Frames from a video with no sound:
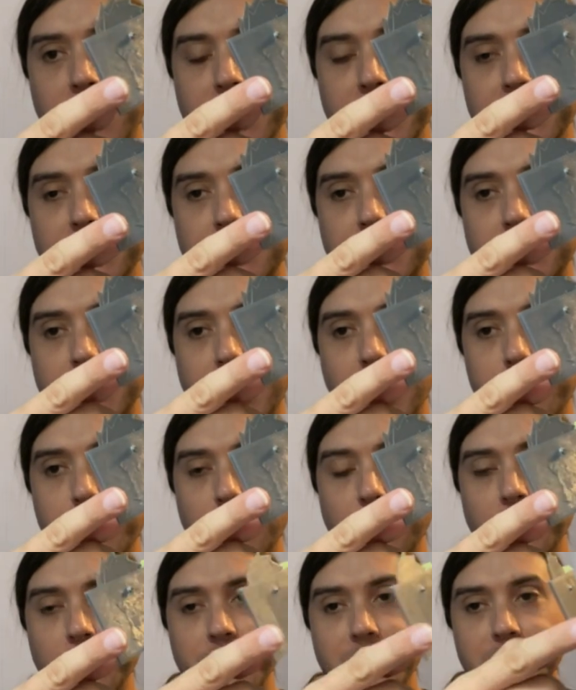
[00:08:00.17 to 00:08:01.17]
needs to come
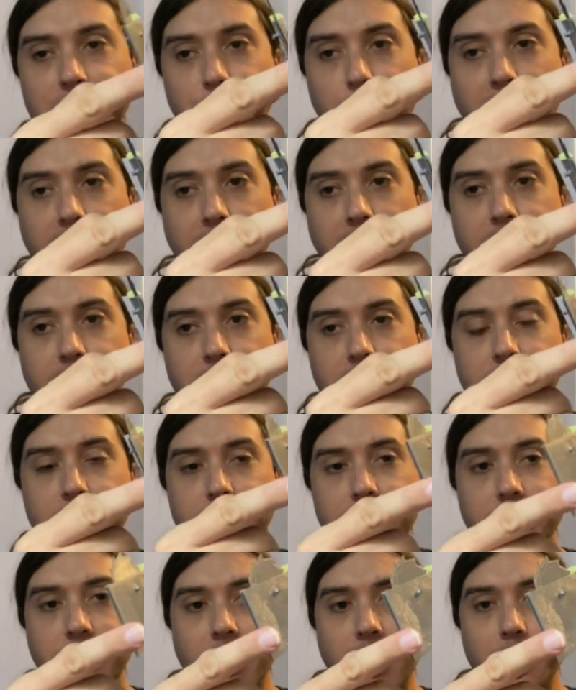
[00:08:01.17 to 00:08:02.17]
over this way
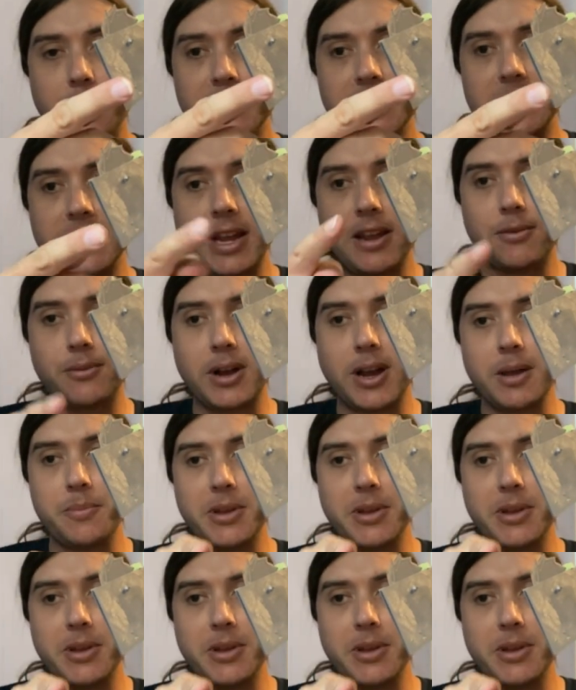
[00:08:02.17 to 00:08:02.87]
to compensate, right?